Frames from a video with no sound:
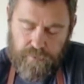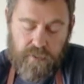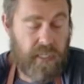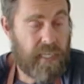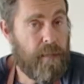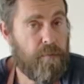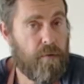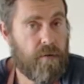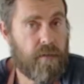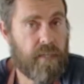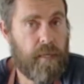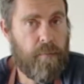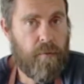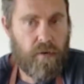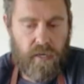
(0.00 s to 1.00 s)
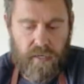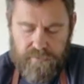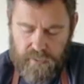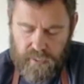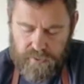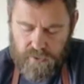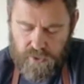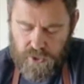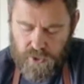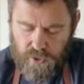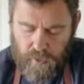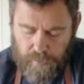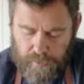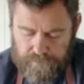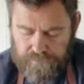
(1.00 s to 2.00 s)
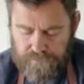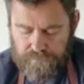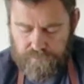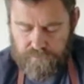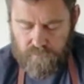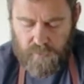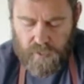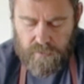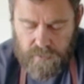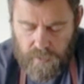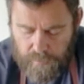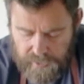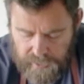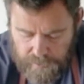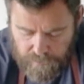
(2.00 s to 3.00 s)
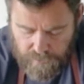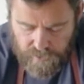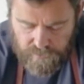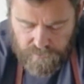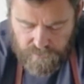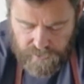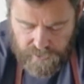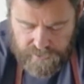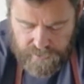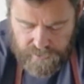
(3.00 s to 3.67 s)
So keep your knives nice and sharp. So I'm going to keep going through